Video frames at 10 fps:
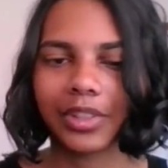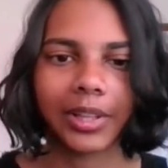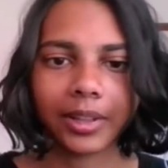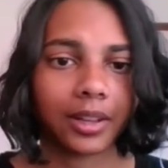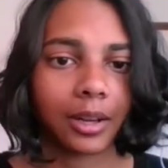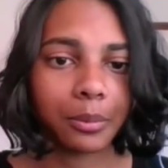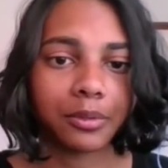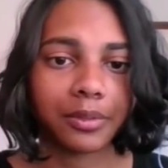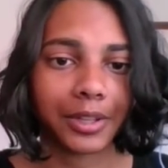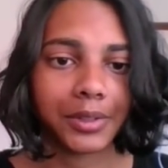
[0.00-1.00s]
clear that up
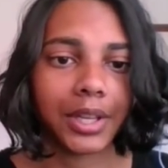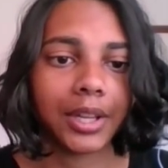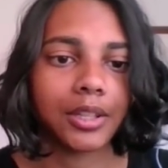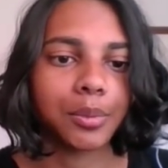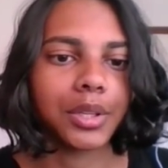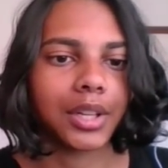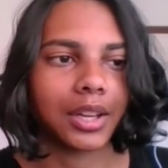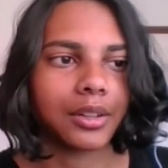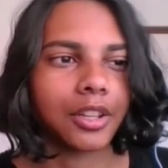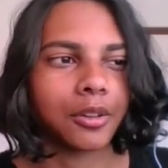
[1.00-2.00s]
in 5 seconds, but
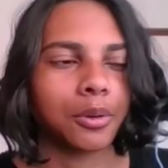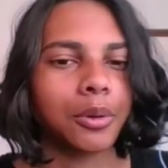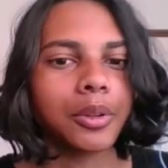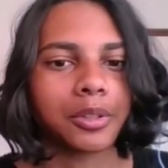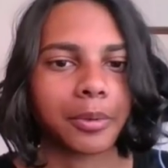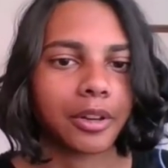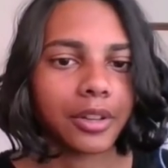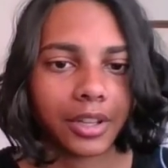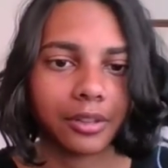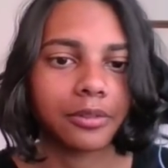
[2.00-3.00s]
now that Google is
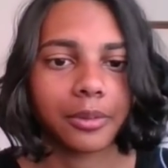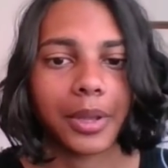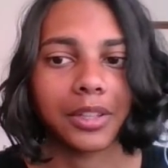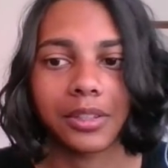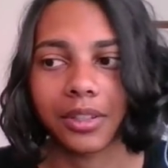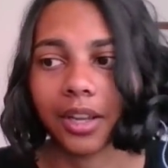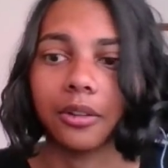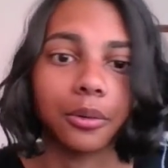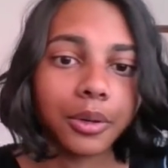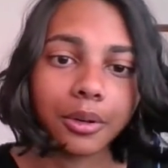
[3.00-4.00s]
burying information, I
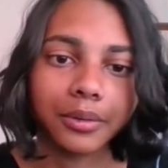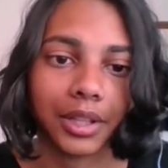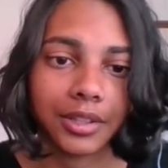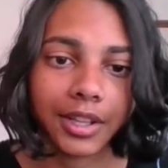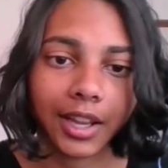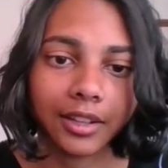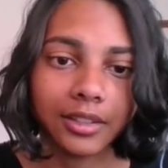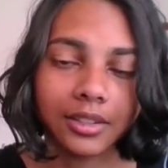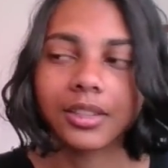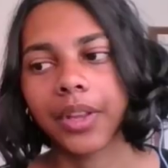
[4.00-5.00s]
don't know if that's the
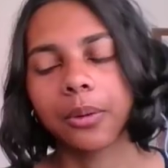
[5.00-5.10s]
case.